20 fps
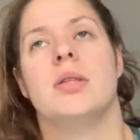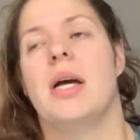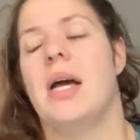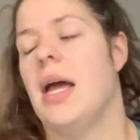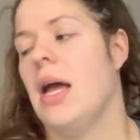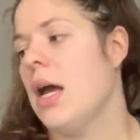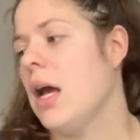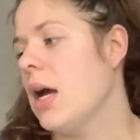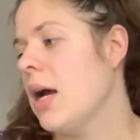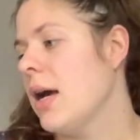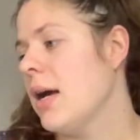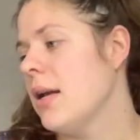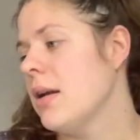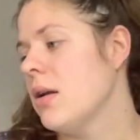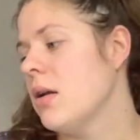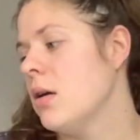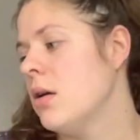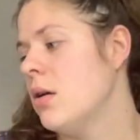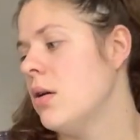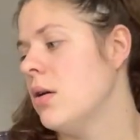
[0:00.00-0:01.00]

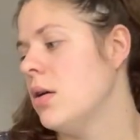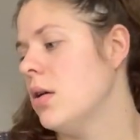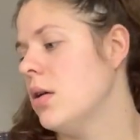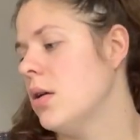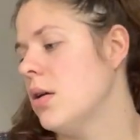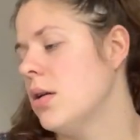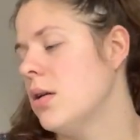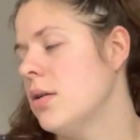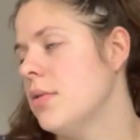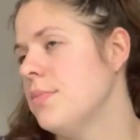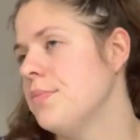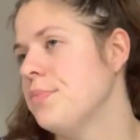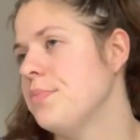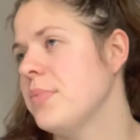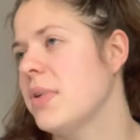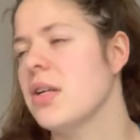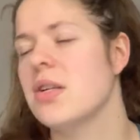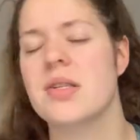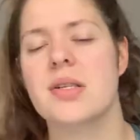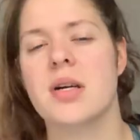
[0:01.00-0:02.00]
And
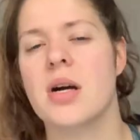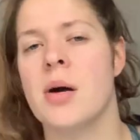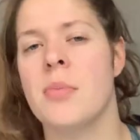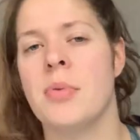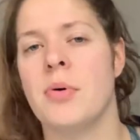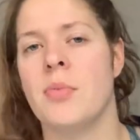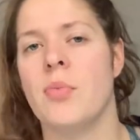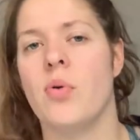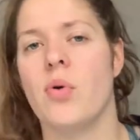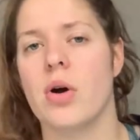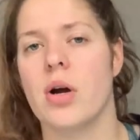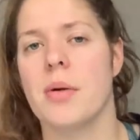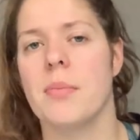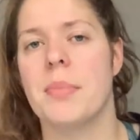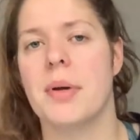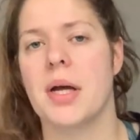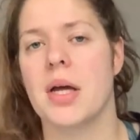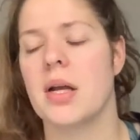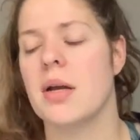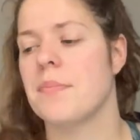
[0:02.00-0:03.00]
there's a couple more,
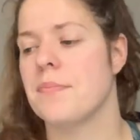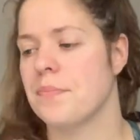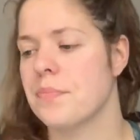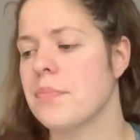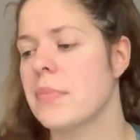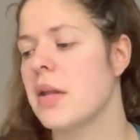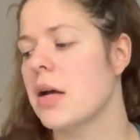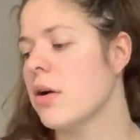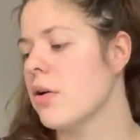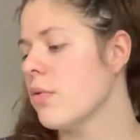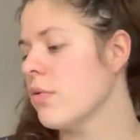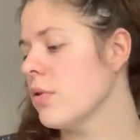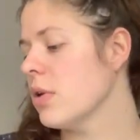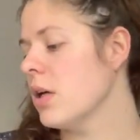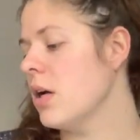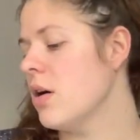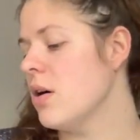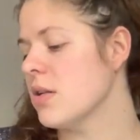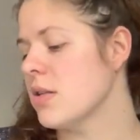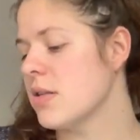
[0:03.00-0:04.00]
but they're
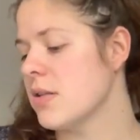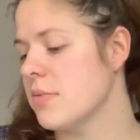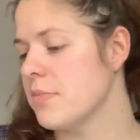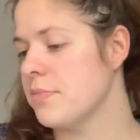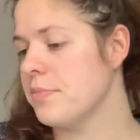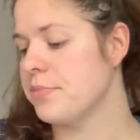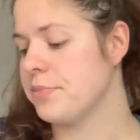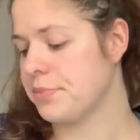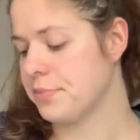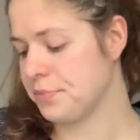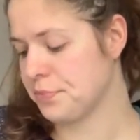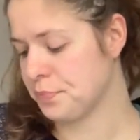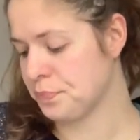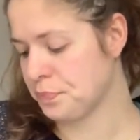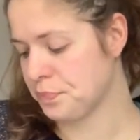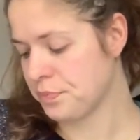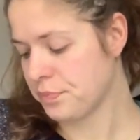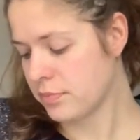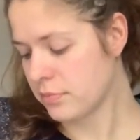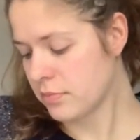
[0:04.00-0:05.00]
really awesome.
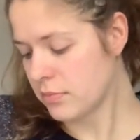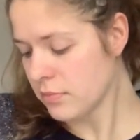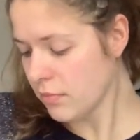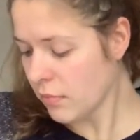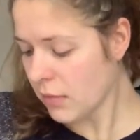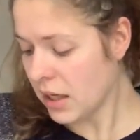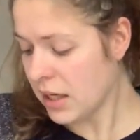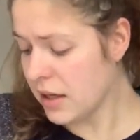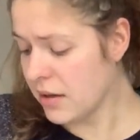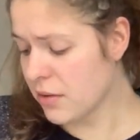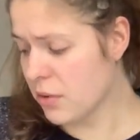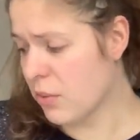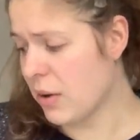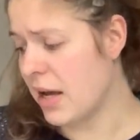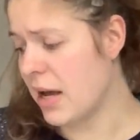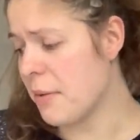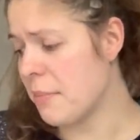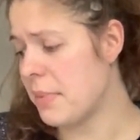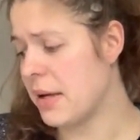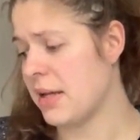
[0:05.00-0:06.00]
Either
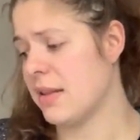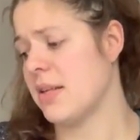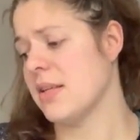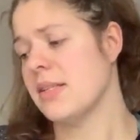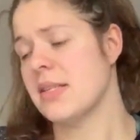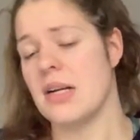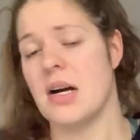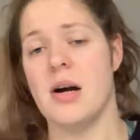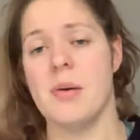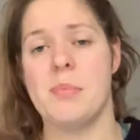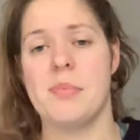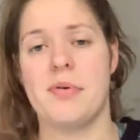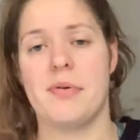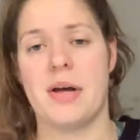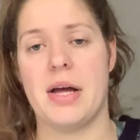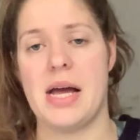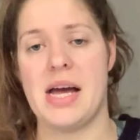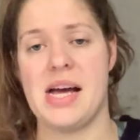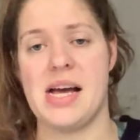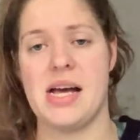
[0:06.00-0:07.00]
way, I picked this up
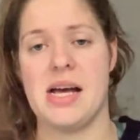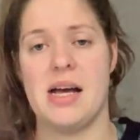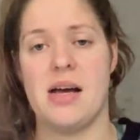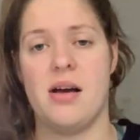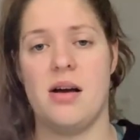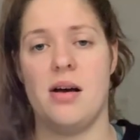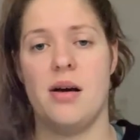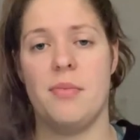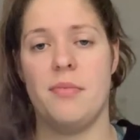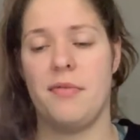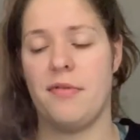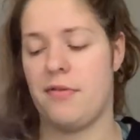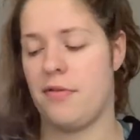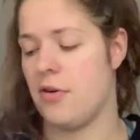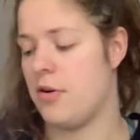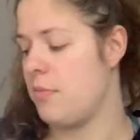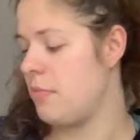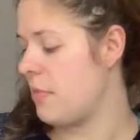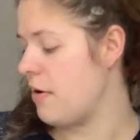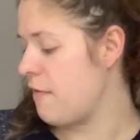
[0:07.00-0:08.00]

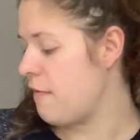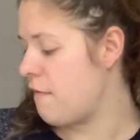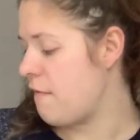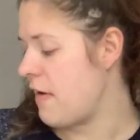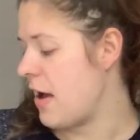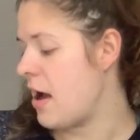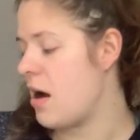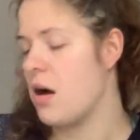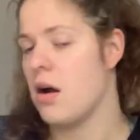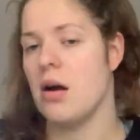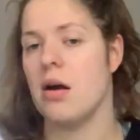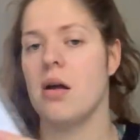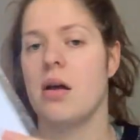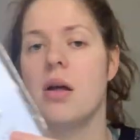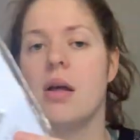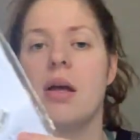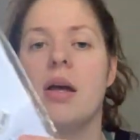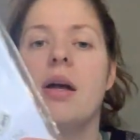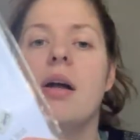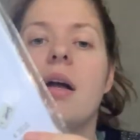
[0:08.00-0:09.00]
from a fair
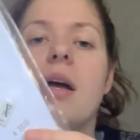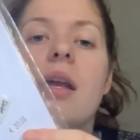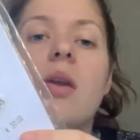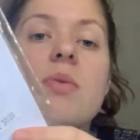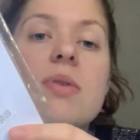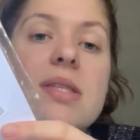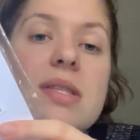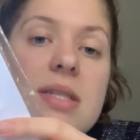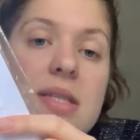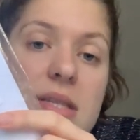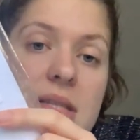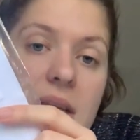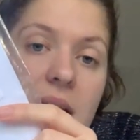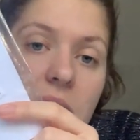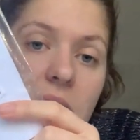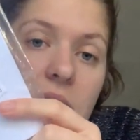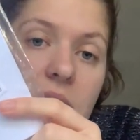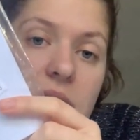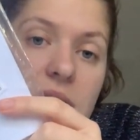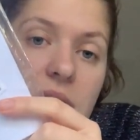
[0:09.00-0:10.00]
and it was
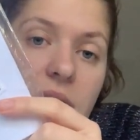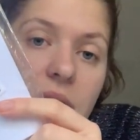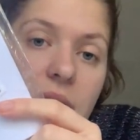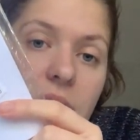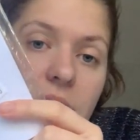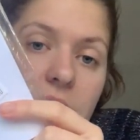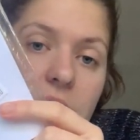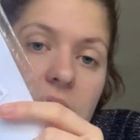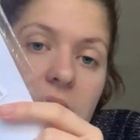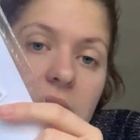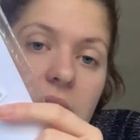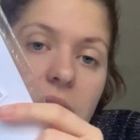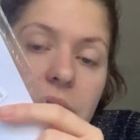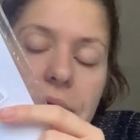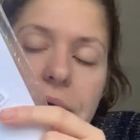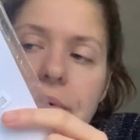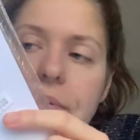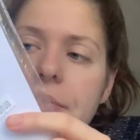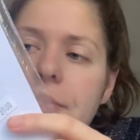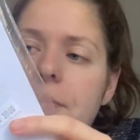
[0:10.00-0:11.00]
discounted to
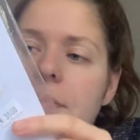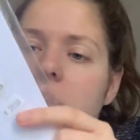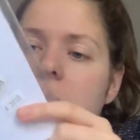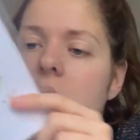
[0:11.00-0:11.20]
€30,